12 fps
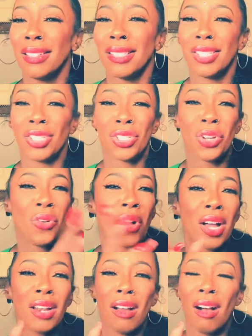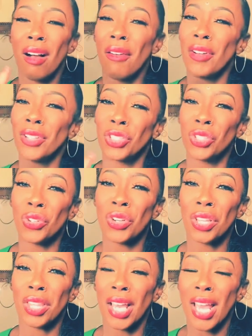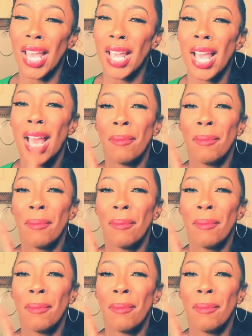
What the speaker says: You just go on off, do your thing.